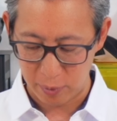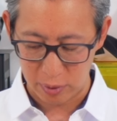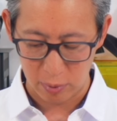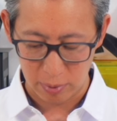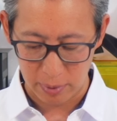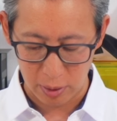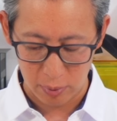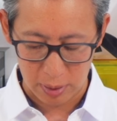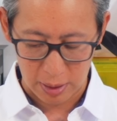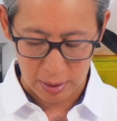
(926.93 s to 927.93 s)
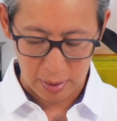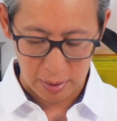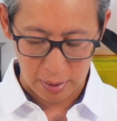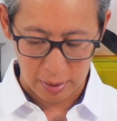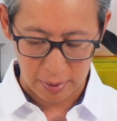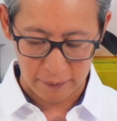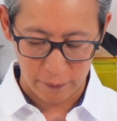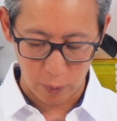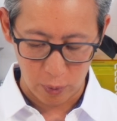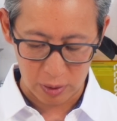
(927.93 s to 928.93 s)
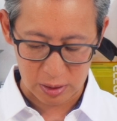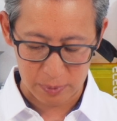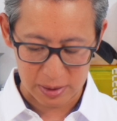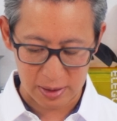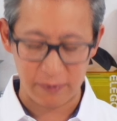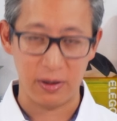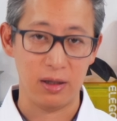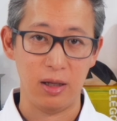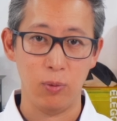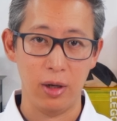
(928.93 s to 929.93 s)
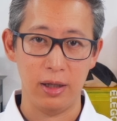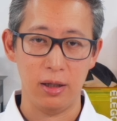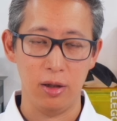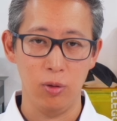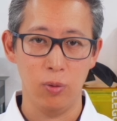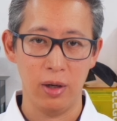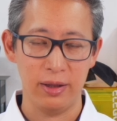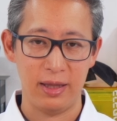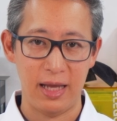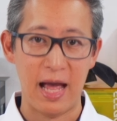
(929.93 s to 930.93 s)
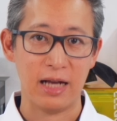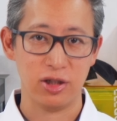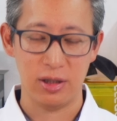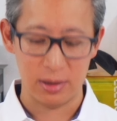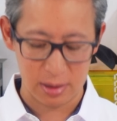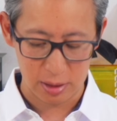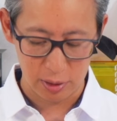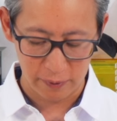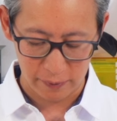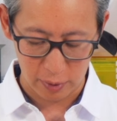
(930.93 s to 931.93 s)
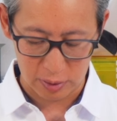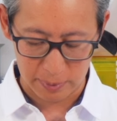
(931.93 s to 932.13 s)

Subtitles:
or the remote, for specifically what you want the actions to do for those